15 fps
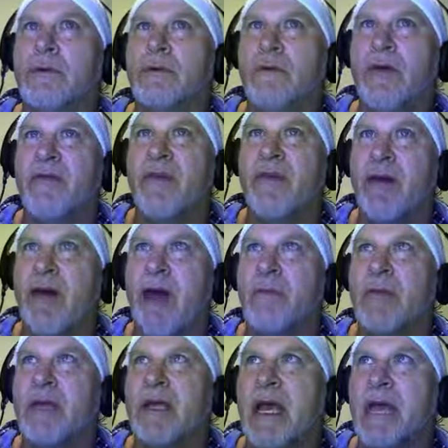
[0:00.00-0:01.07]
moving our
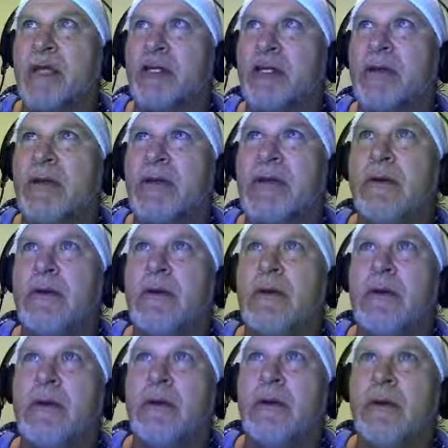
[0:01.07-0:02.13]
application
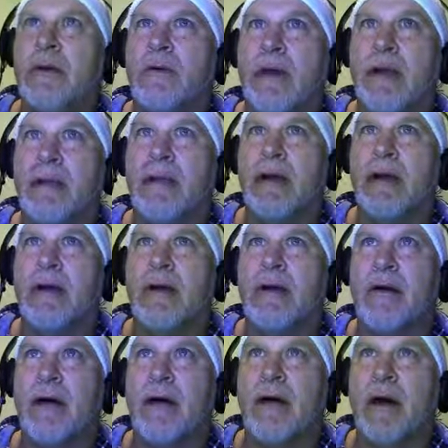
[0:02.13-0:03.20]
right
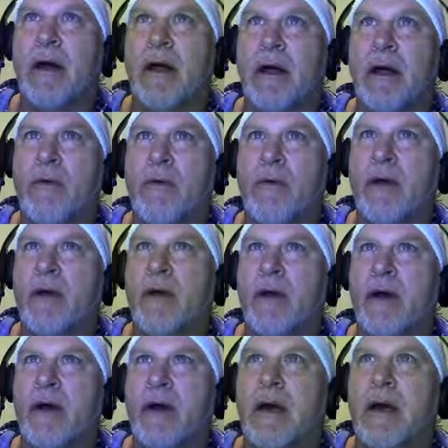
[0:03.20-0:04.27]
there on, and
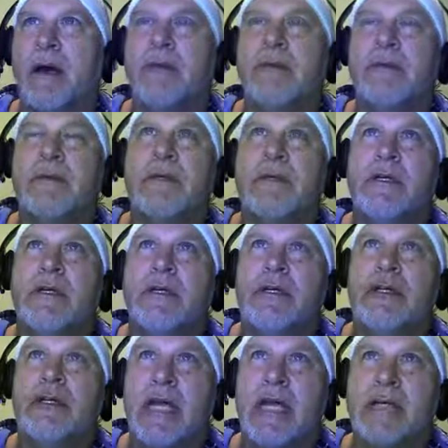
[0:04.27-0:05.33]
we're
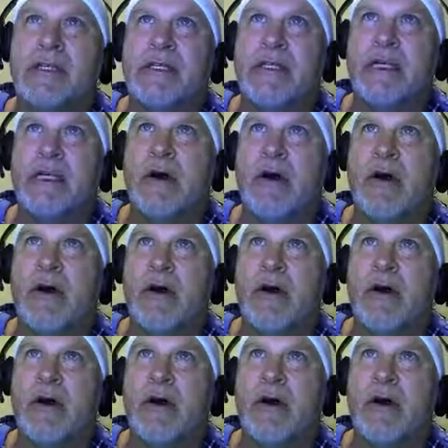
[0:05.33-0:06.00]
changing